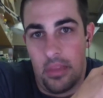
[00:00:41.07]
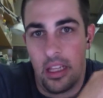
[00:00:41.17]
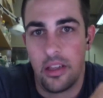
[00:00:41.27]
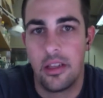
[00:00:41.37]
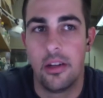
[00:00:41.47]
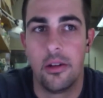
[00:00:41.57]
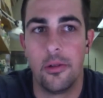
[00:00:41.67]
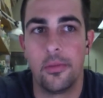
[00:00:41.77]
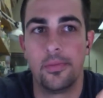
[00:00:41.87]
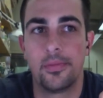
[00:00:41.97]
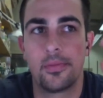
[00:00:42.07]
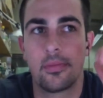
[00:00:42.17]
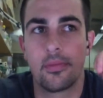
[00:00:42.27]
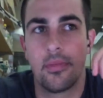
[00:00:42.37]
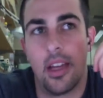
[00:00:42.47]
So,
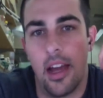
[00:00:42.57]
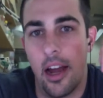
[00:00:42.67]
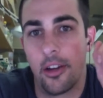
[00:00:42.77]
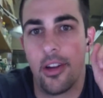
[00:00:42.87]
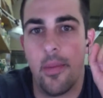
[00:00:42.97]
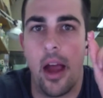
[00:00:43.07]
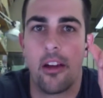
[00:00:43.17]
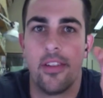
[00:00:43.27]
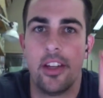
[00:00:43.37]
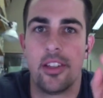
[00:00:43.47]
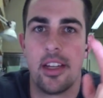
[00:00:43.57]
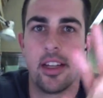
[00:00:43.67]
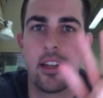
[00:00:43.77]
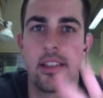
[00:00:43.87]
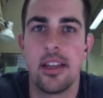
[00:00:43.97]
how to create macrophages, I
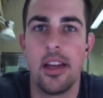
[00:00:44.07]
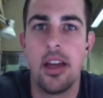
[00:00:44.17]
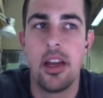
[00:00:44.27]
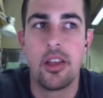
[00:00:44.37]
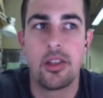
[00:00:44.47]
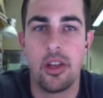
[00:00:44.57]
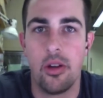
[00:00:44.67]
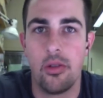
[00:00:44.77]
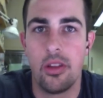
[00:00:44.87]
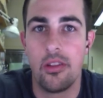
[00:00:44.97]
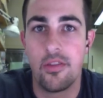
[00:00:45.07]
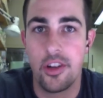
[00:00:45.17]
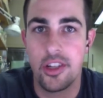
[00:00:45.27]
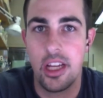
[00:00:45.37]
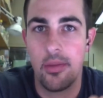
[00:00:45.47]
guess. So the
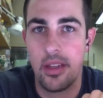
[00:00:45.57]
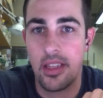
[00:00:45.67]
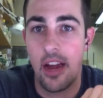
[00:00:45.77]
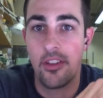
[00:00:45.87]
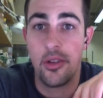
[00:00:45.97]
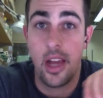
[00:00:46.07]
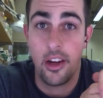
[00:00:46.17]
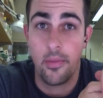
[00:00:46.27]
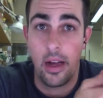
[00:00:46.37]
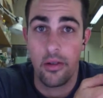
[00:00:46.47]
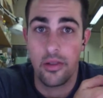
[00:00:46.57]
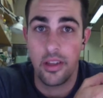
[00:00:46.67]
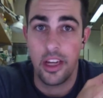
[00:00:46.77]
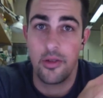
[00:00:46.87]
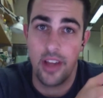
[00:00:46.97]
first step is after you get your mouse
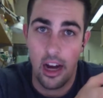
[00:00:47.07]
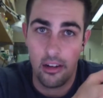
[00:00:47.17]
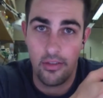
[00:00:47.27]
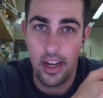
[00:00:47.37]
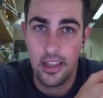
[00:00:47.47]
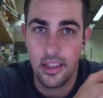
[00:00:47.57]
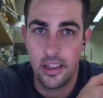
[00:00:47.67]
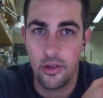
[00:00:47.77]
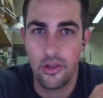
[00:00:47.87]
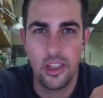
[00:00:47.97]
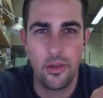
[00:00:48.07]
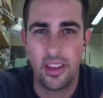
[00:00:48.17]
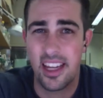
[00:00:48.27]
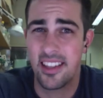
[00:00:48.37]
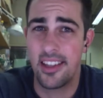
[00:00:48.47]
and you sacrifice it, usually with
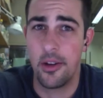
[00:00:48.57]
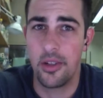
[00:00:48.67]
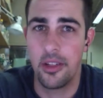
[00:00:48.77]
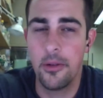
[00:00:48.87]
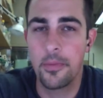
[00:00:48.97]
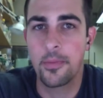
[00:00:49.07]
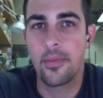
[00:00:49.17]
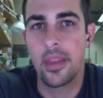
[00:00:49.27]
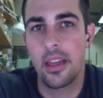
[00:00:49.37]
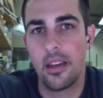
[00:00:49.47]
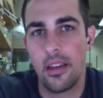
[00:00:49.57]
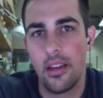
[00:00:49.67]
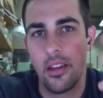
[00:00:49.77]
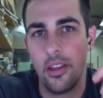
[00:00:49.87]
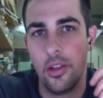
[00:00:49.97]
like CO2.
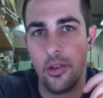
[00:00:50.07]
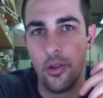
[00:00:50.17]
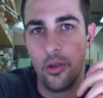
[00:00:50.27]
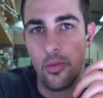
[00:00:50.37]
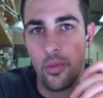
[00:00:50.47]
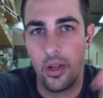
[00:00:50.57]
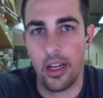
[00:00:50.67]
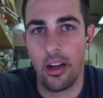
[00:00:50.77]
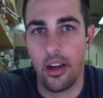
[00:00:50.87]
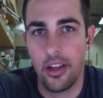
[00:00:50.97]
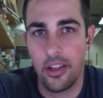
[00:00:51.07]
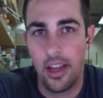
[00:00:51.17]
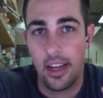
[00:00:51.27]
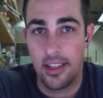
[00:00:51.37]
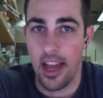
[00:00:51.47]
You put it onto
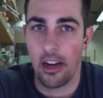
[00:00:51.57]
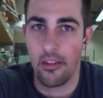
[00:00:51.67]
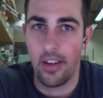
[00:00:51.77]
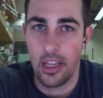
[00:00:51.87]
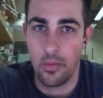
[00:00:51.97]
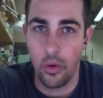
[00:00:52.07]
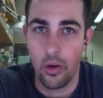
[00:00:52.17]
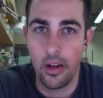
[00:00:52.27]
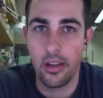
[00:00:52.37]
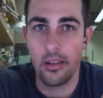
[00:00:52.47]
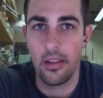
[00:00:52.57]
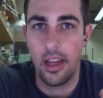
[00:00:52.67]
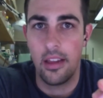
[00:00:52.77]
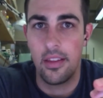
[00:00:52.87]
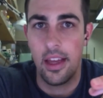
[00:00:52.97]
like a sacrifice board,
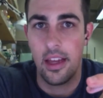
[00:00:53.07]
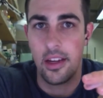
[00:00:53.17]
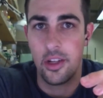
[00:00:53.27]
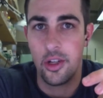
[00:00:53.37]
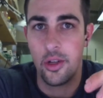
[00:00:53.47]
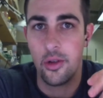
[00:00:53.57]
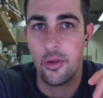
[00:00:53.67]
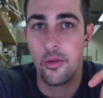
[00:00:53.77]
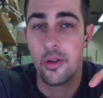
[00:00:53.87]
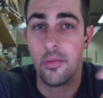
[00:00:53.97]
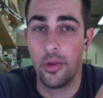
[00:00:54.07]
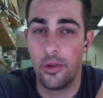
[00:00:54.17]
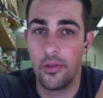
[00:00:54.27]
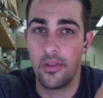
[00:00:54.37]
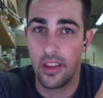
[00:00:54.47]
and then you
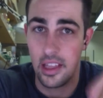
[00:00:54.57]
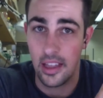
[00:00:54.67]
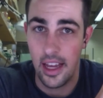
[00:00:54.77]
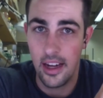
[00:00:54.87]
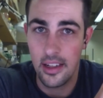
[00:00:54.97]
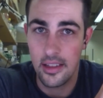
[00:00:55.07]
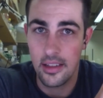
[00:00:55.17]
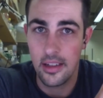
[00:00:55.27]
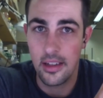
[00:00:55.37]
remove the legs,